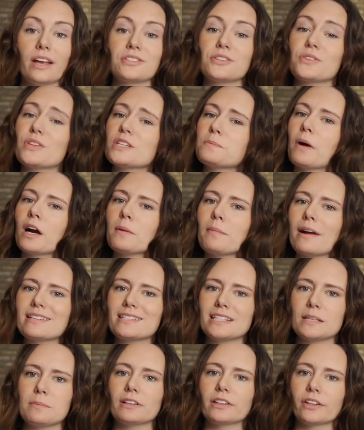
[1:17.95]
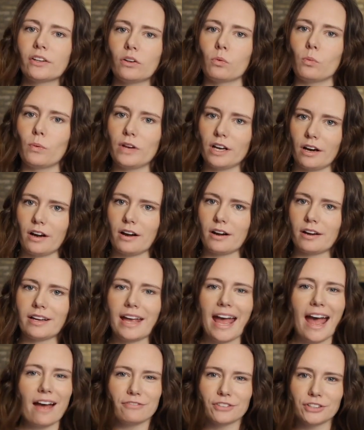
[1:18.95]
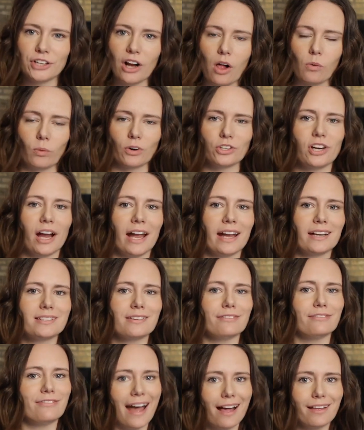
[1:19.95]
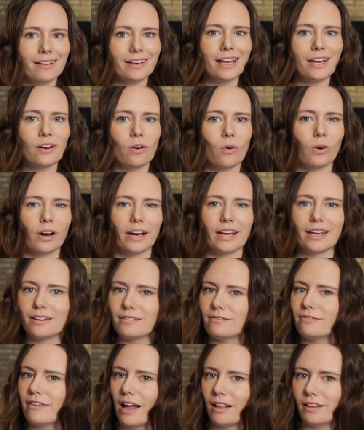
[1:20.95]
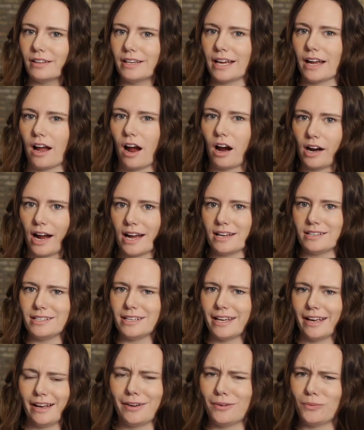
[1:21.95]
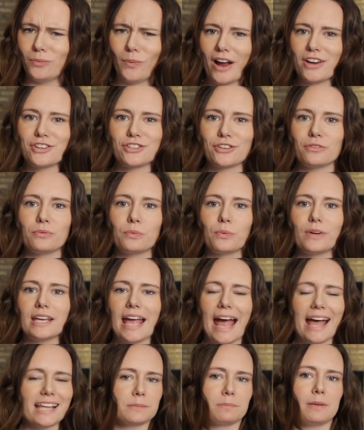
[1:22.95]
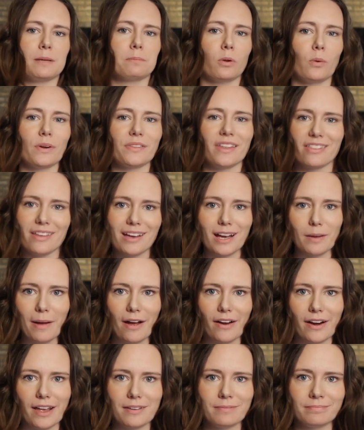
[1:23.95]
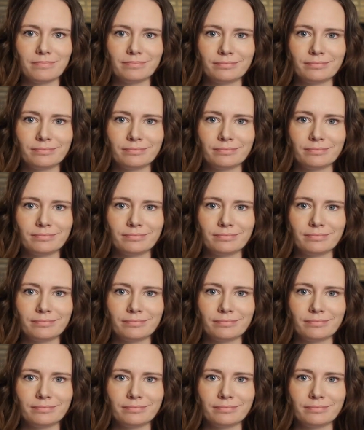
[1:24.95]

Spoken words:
so this part might seem a little weird. After all, we're trying to validate or invalidate our idea. Why shouldn't we ask people what they think about it?